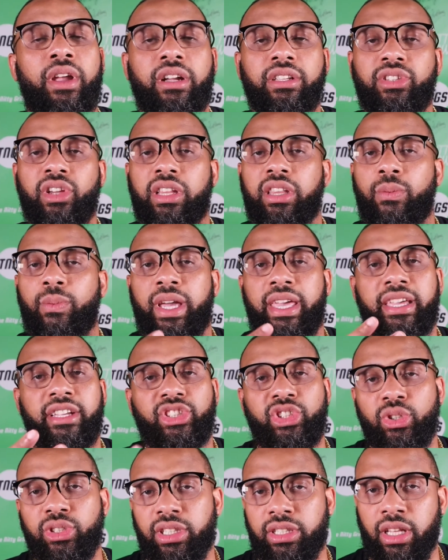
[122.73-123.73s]
when you're dealing with
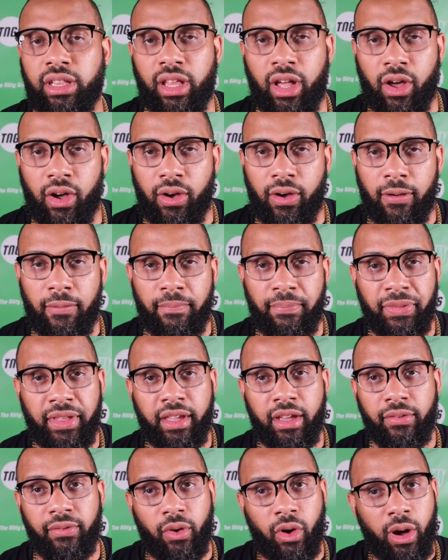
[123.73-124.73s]
issues in the law,
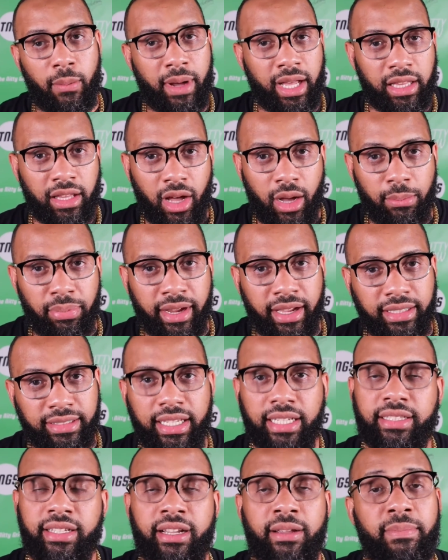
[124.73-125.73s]
for all my lawbreakers
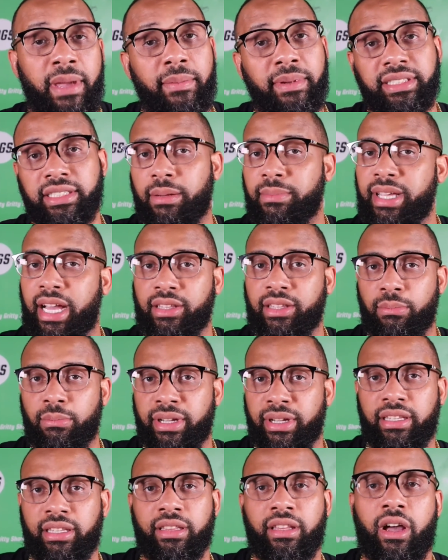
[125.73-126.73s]
out there, maybe some of y'all don't
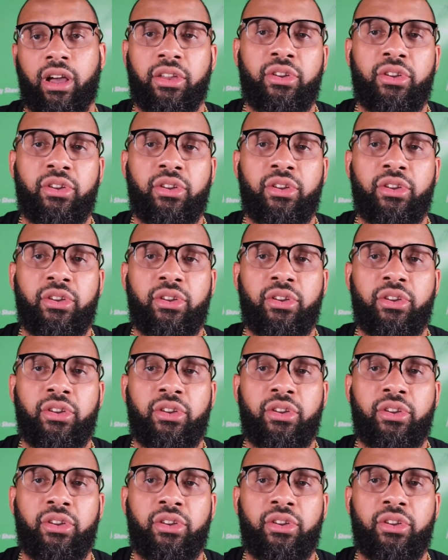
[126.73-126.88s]
break the law.